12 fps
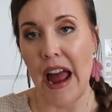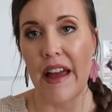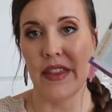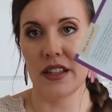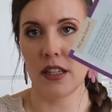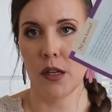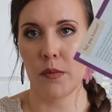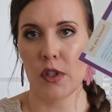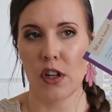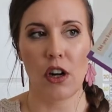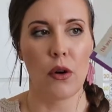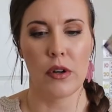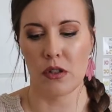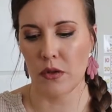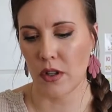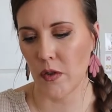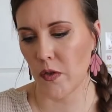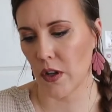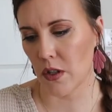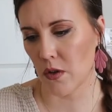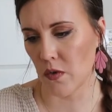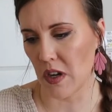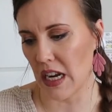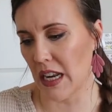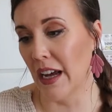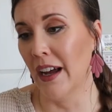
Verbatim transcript: And the tips are always really fun to read.